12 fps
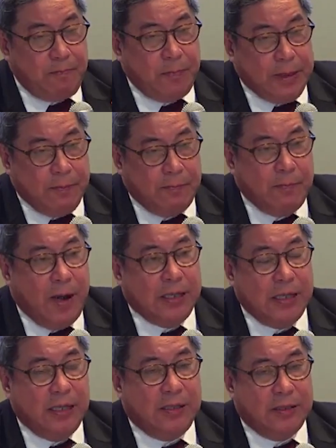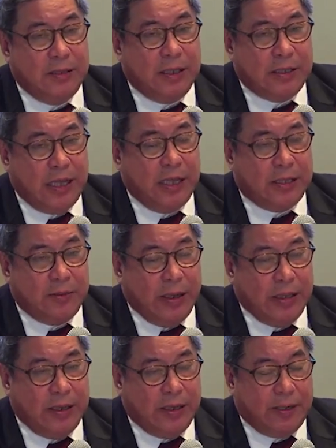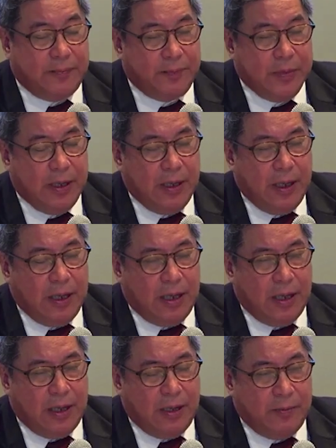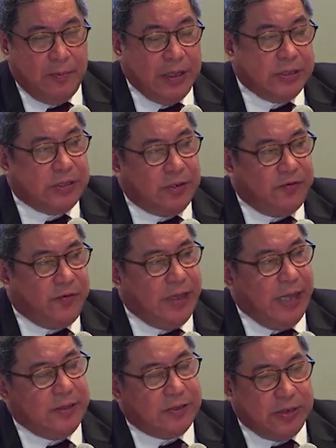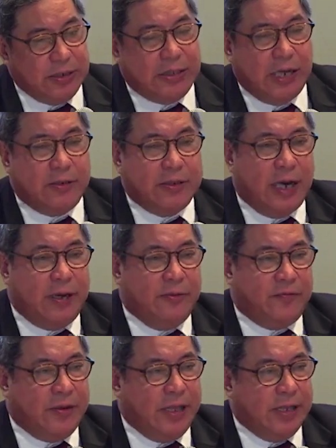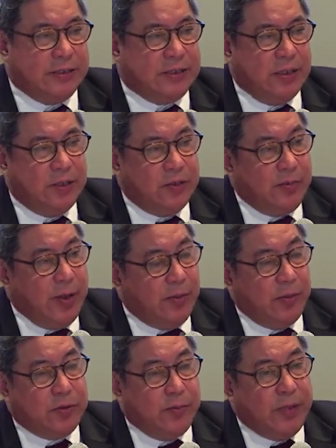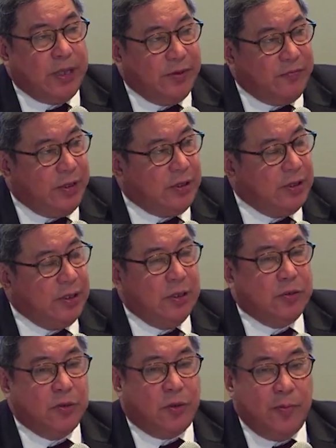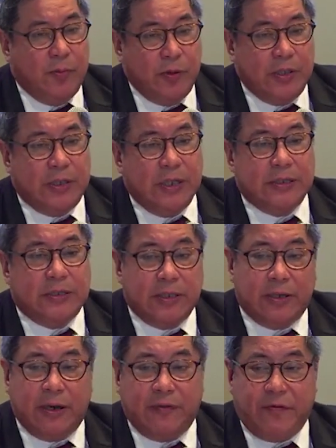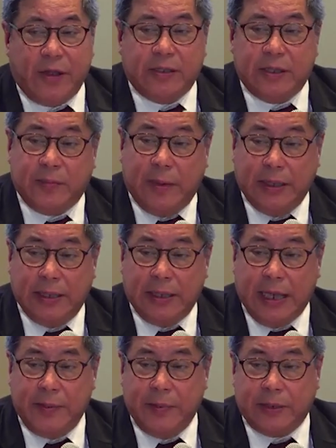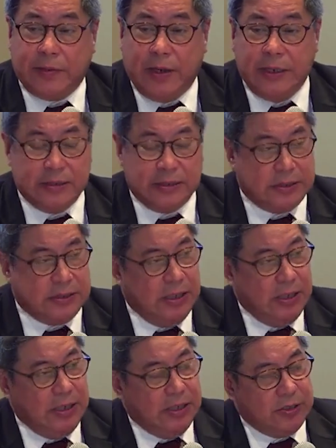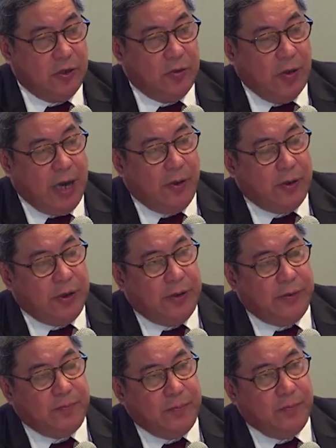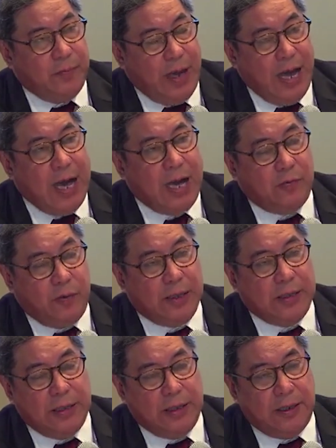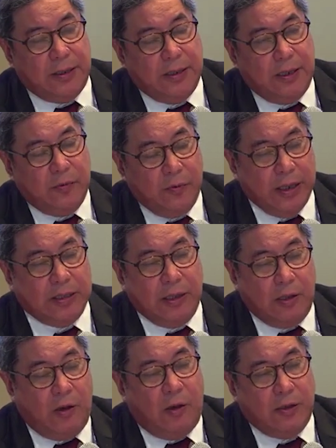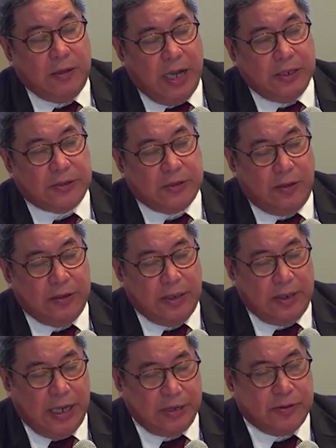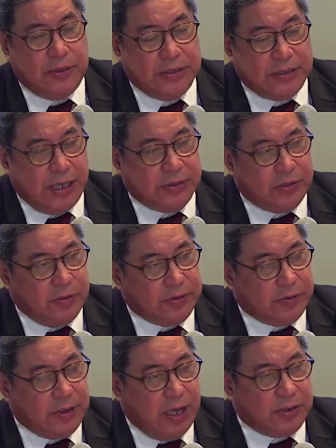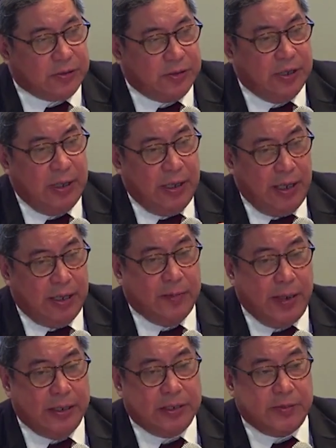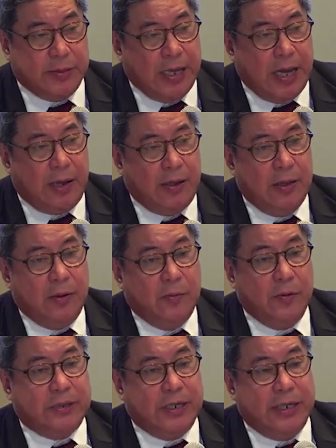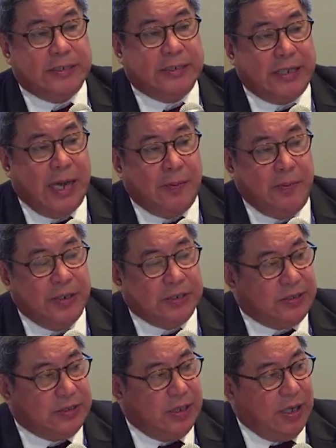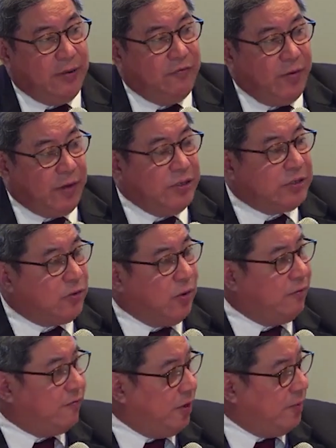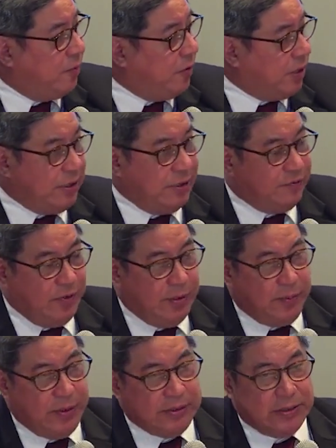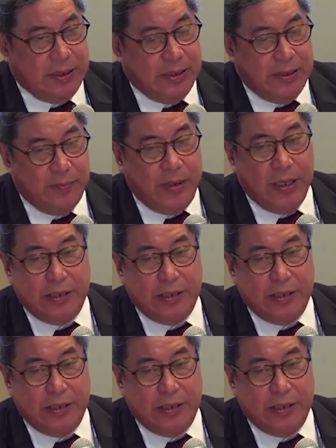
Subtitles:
money dictated by the Minister of Finance or the Secretary of Finance, to be able to be given to communities that are affected by the climate crisis. So our act, we had a law on the National Disaster Risk Reduction and Management Act, which established a very strong framework in the Philippines being